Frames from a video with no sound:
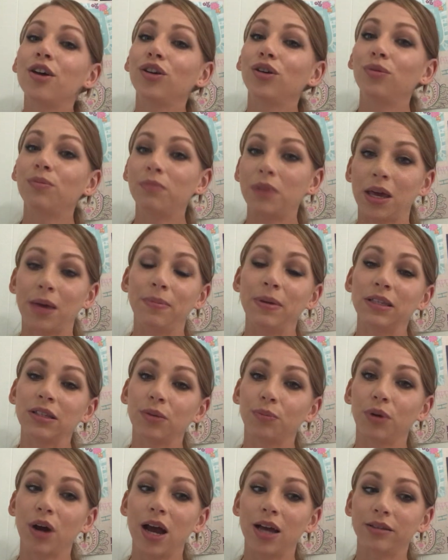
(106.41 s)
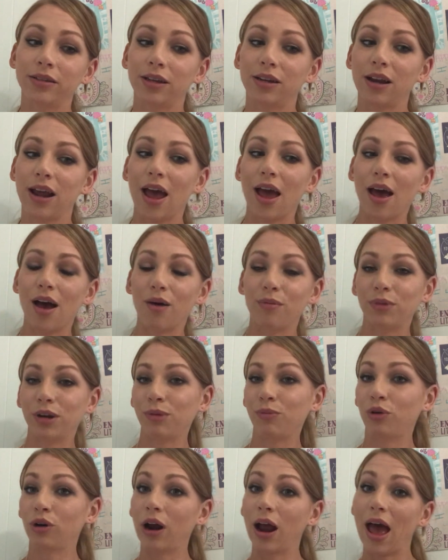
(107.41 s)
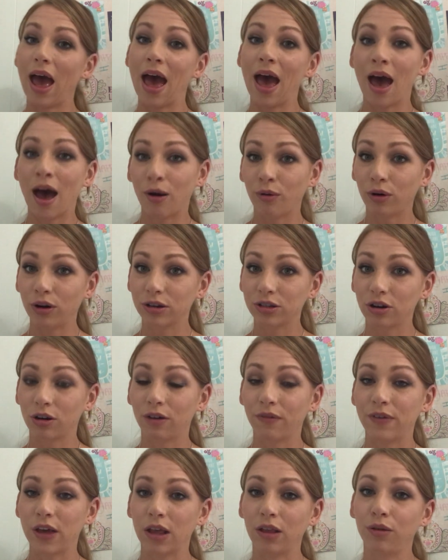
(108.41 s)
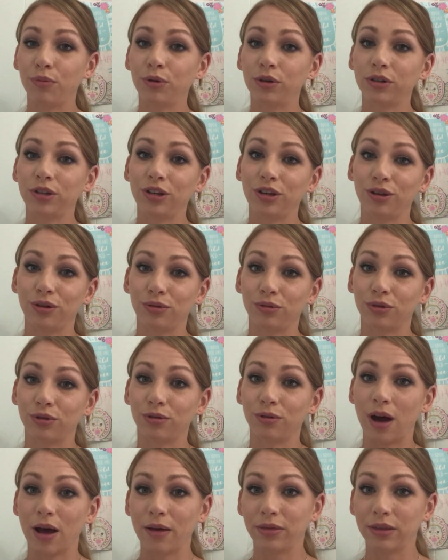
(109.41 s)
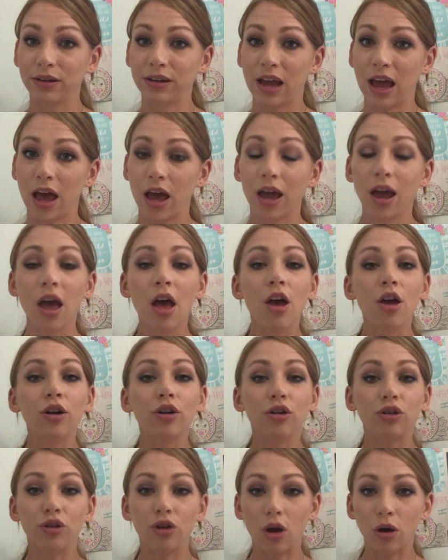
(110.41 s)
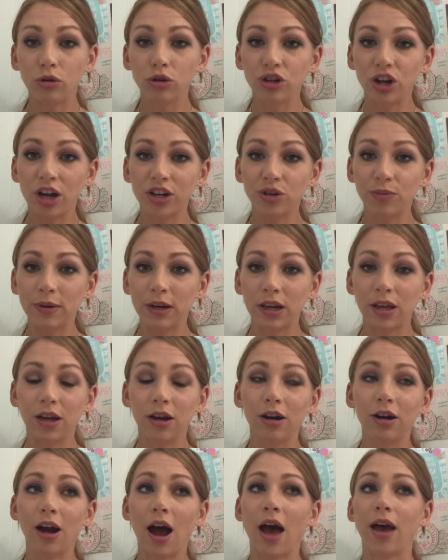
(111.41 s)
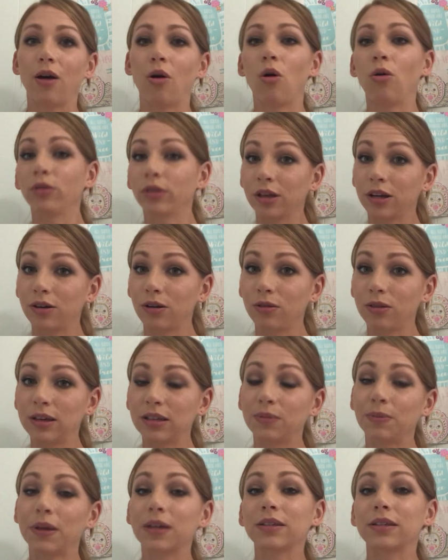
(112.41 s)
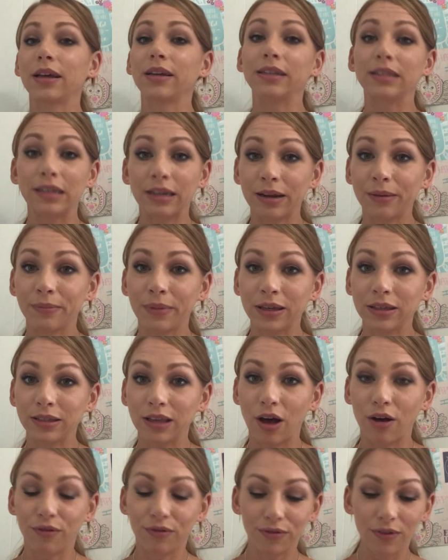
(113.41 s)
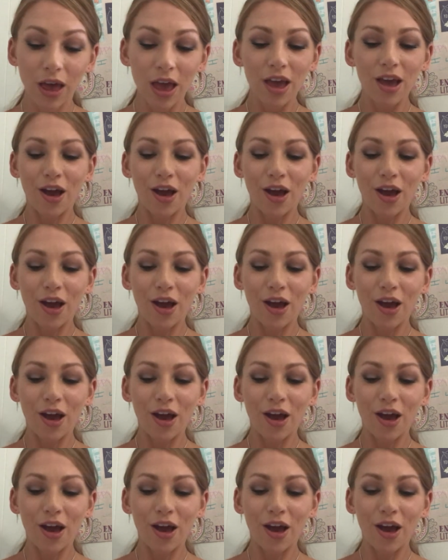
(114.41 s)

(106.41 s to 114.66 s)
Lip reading: You may be surprised at how many more hours are available to you throughout the day. No judgment here. I only know this because I did it myself.